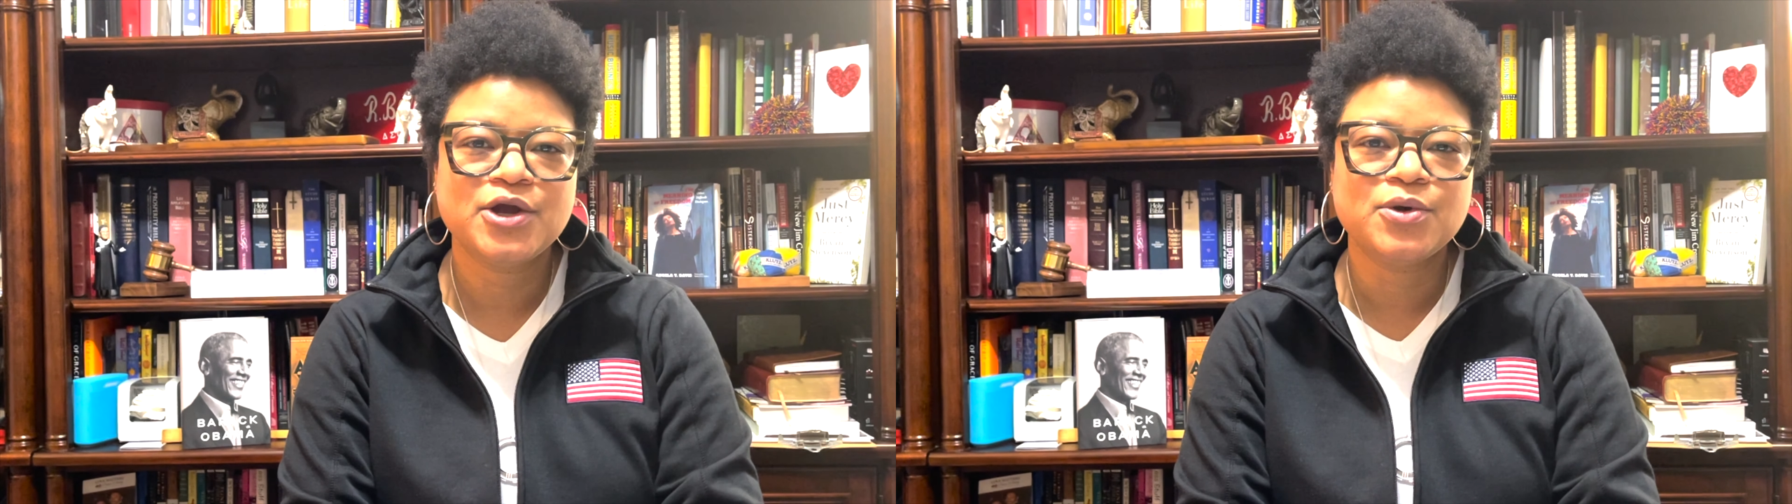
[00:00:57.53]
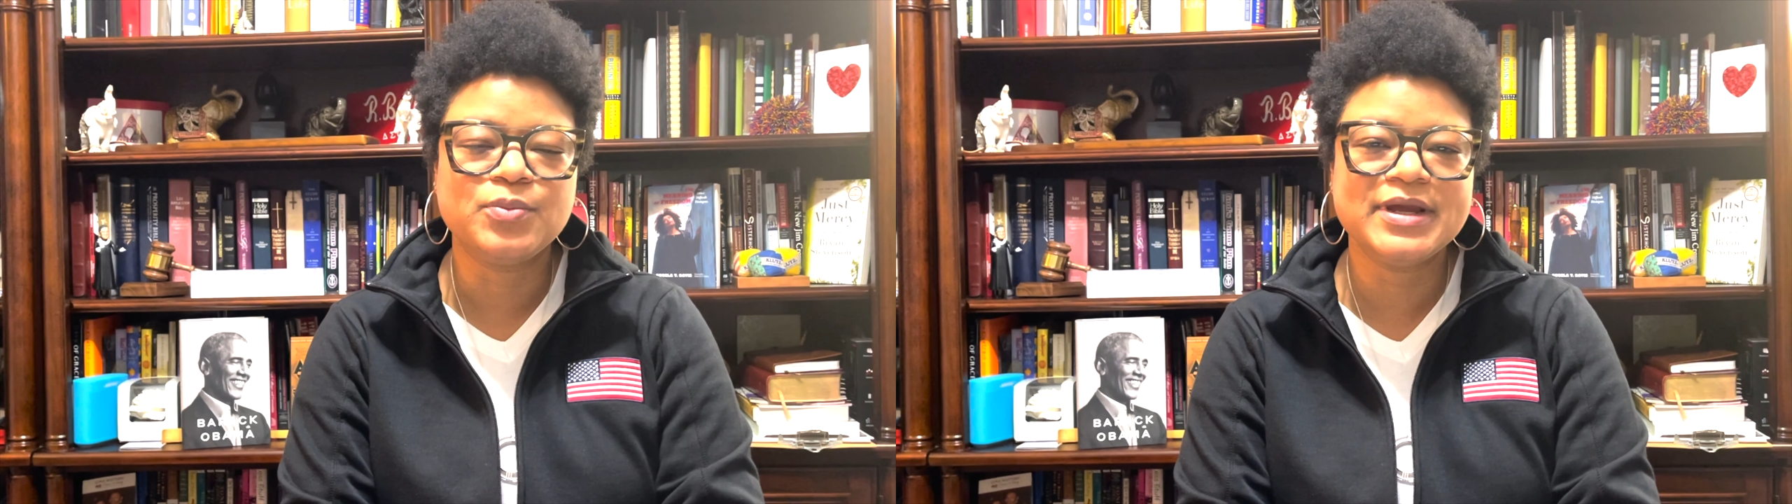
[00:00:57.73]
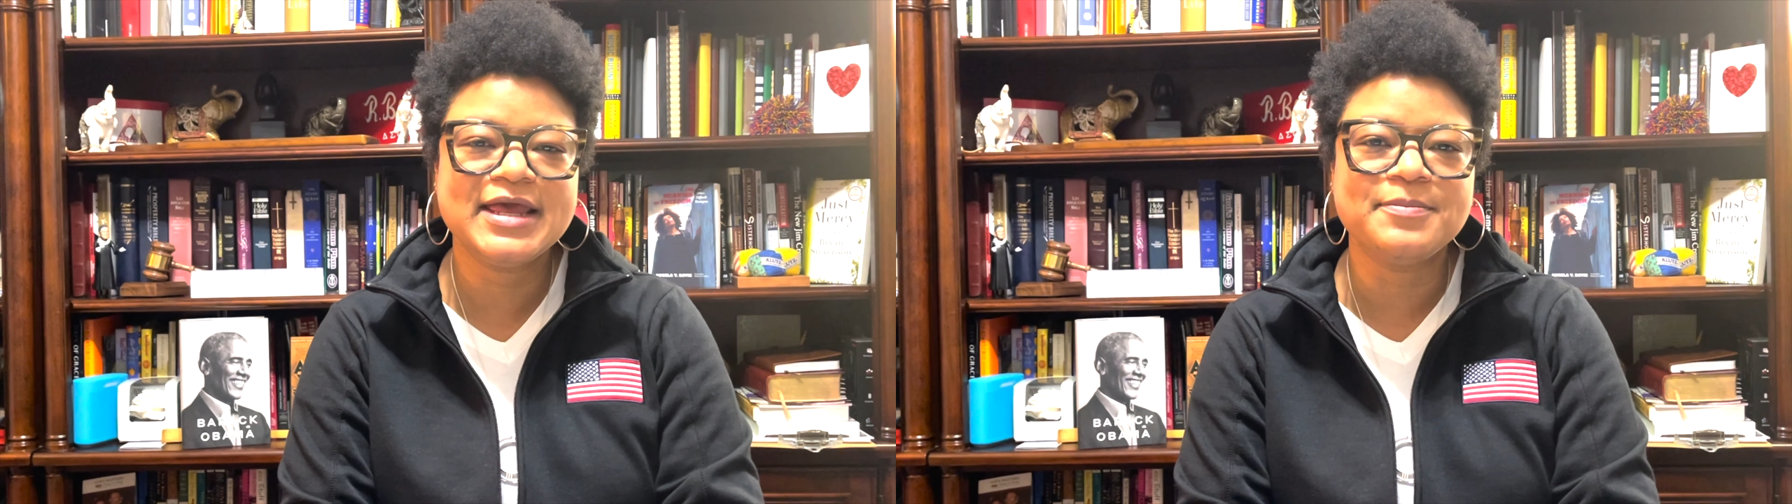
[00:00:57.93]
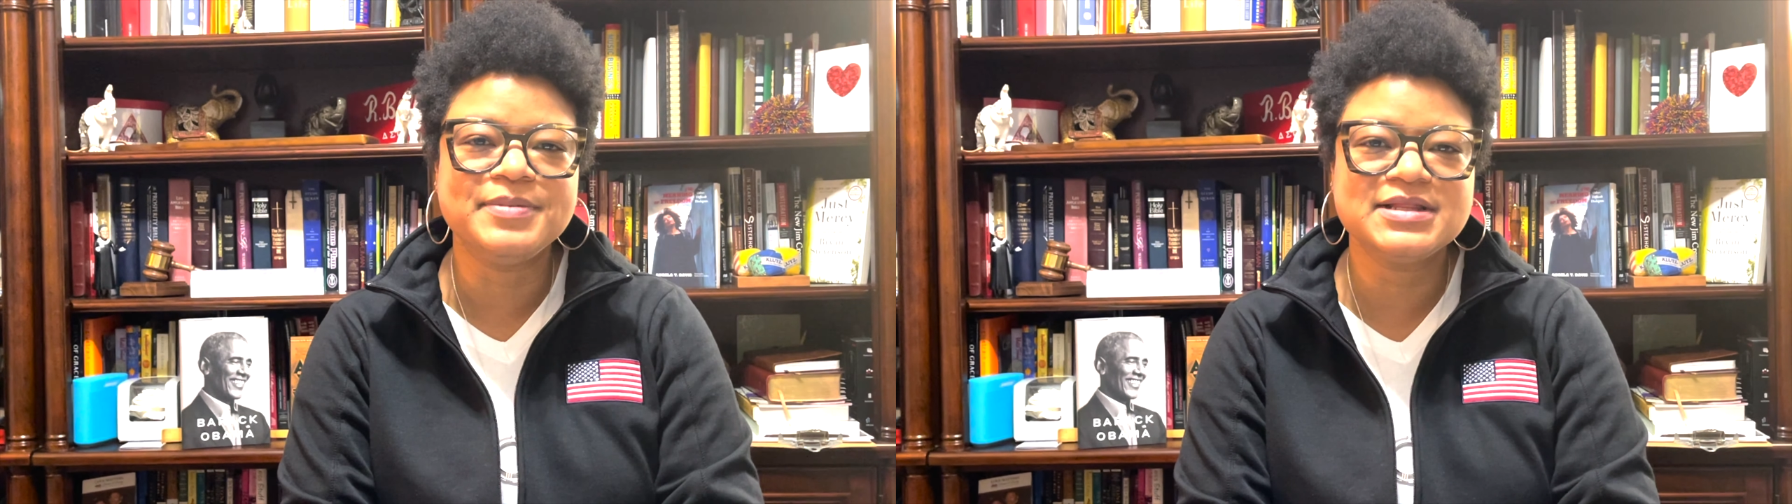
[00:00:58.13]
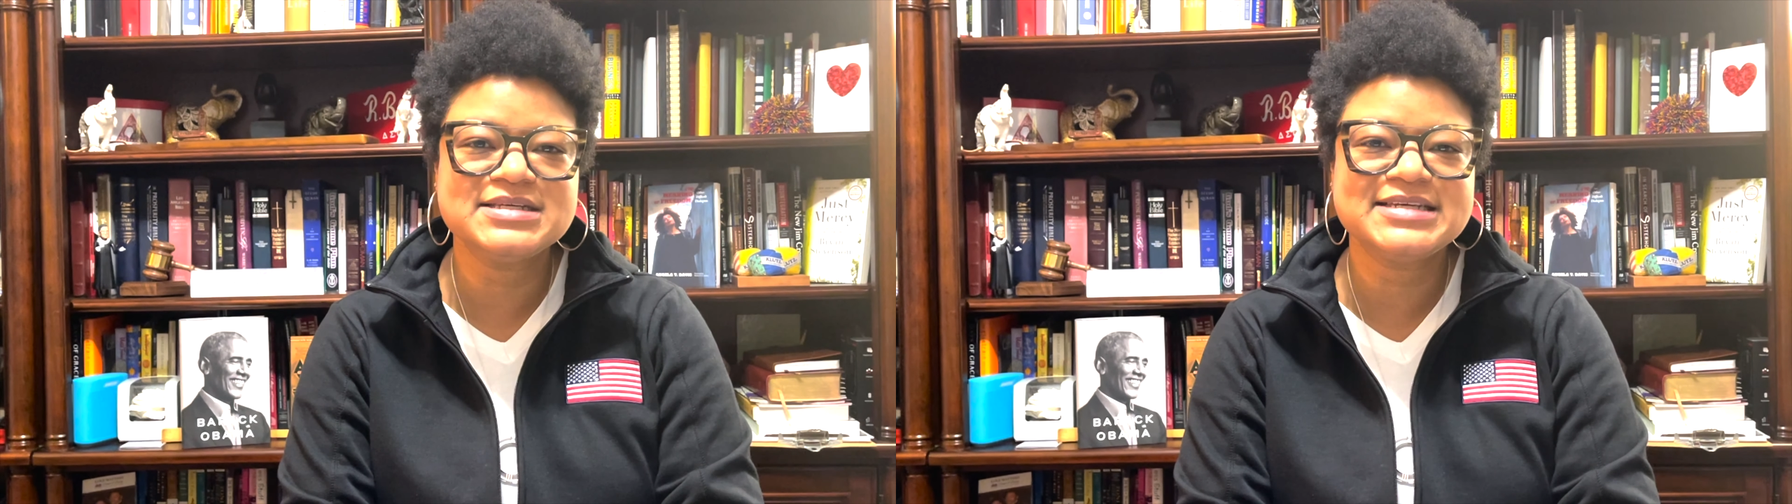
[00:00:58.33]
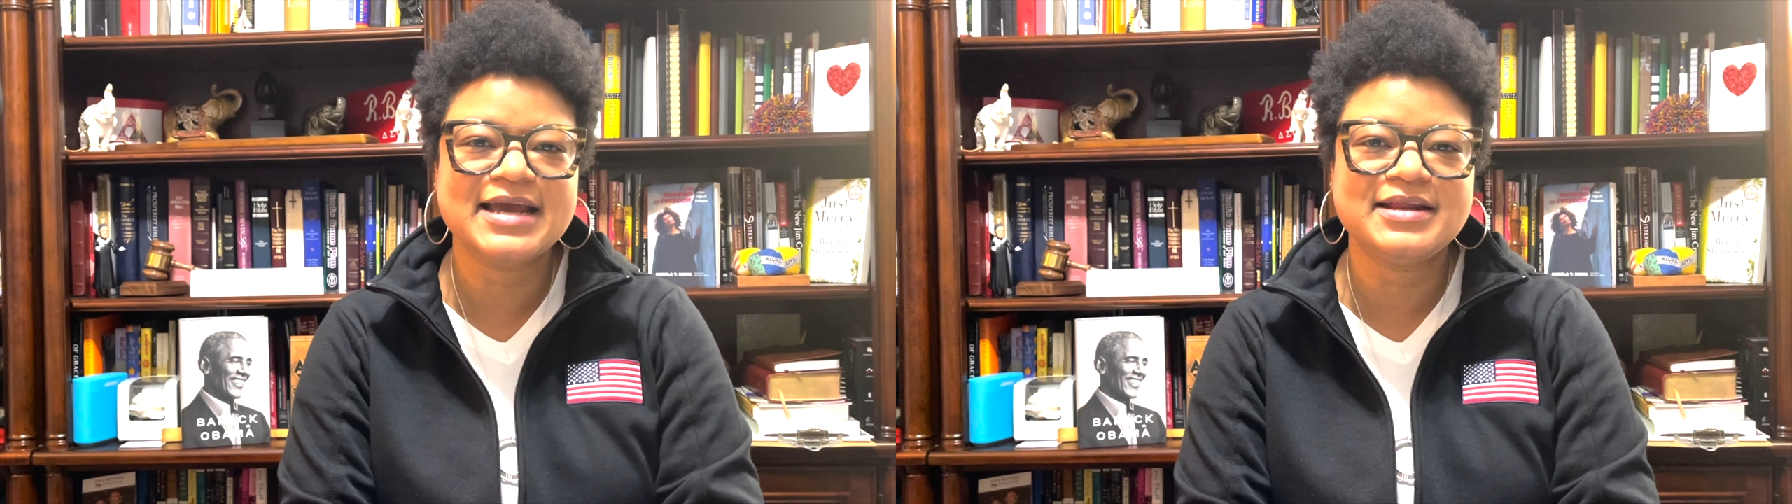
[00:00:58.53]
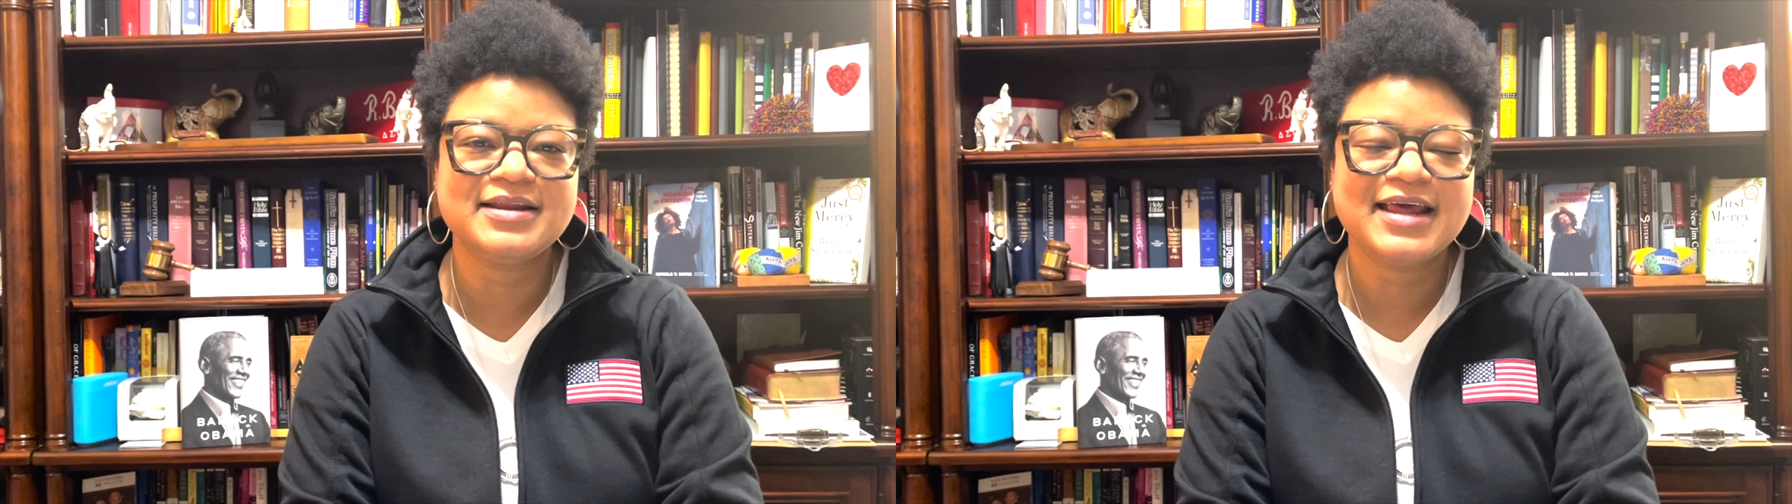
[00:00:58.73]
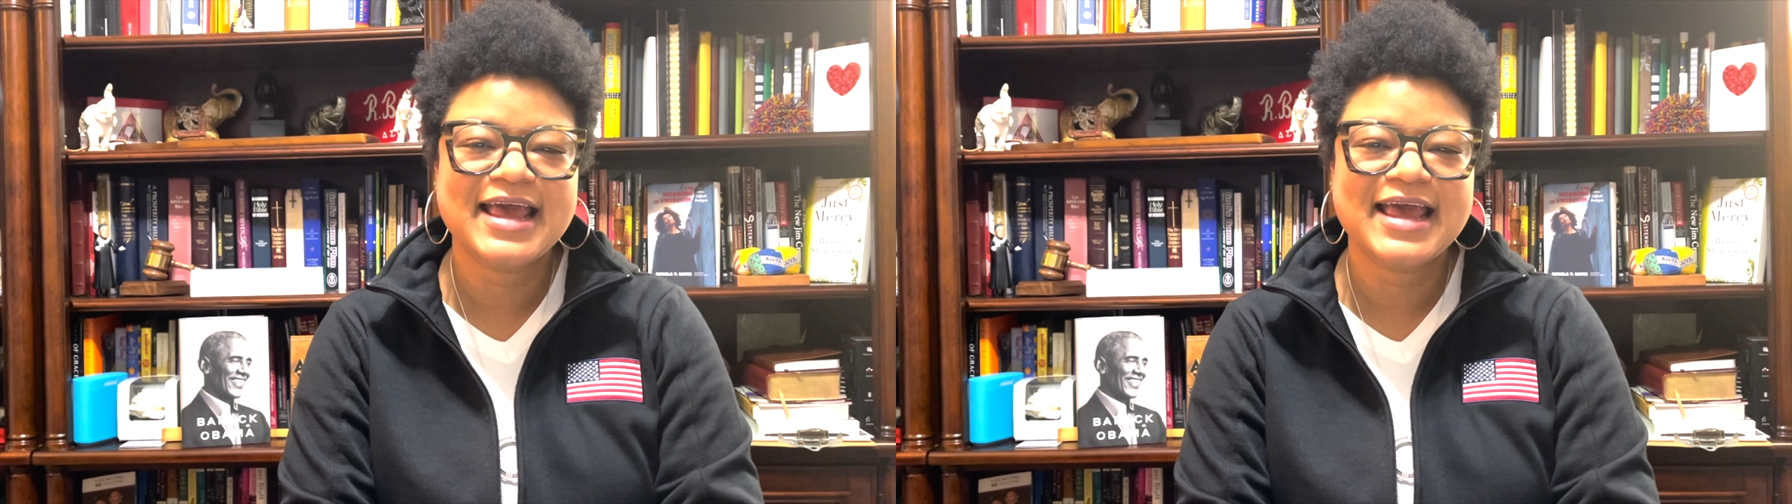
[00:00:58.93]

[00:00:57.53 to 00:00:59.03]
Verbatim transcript: rehabilitated,